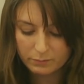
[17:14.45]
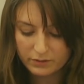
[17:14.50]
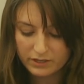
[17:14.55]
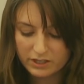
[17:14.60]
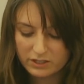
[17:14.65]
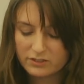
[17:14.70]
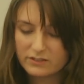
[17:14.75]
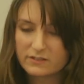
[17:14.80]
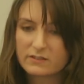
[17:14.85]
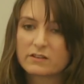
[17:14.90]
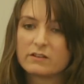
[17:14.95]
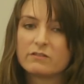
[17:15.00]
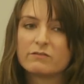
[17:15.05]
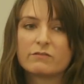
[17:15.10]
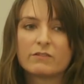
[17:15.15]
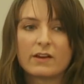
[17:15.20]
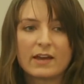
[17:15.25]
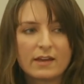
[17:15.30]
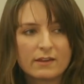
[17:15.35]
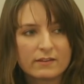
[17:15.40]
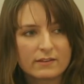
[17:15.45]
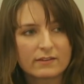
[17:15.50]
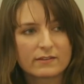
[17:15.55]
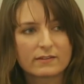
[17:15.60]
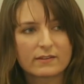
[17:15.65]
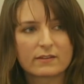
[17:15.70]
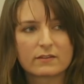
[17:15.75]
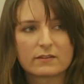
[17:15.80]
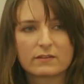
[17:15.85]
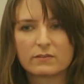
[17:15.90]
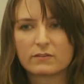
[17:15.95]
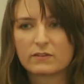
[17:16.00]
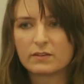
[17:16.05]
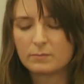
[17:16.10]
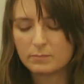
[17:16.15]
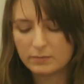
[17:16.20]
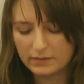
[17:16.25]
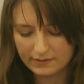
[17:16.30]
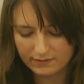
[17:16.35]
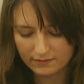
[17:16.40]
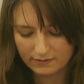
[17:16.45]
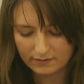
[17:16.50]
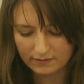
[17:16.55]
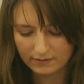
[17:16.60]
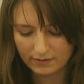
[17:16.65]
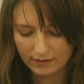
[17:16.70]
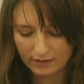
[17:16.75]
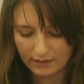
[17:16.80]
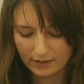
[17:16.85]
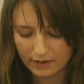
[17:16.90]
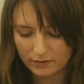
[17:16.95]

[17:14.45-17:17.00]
preachers convey this sense of simplicity